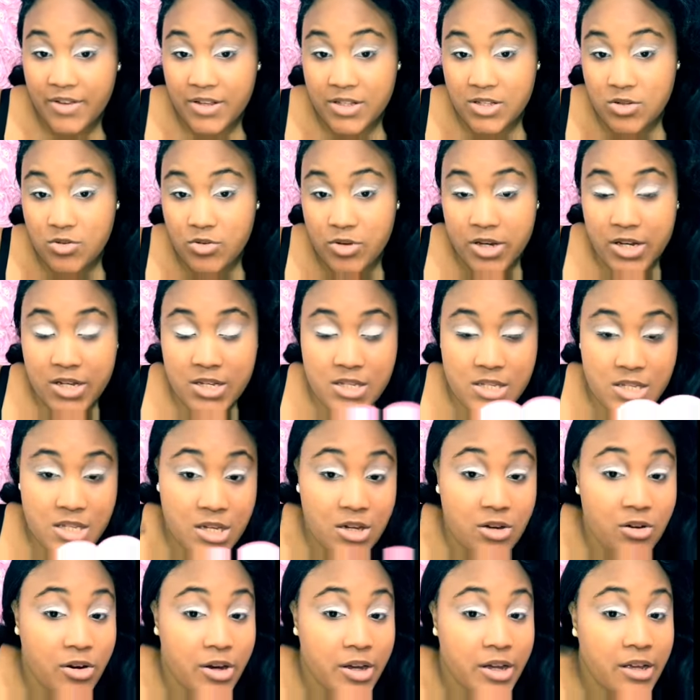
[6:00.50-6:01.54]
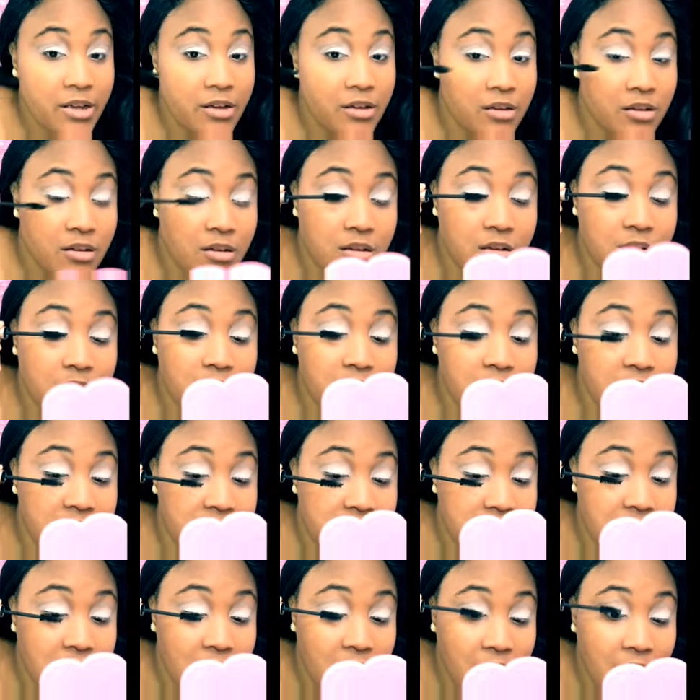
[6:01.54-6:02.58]
Victoria's Secret.
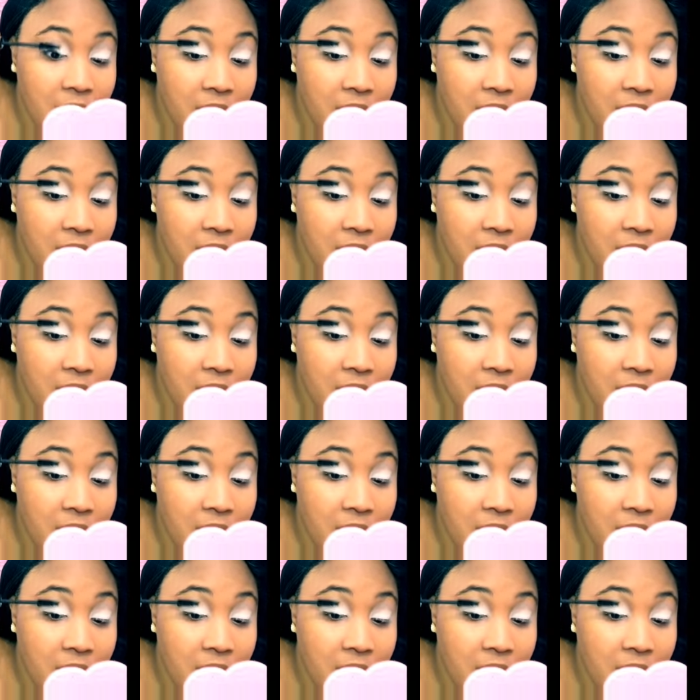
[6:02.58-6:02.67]
It's a uh,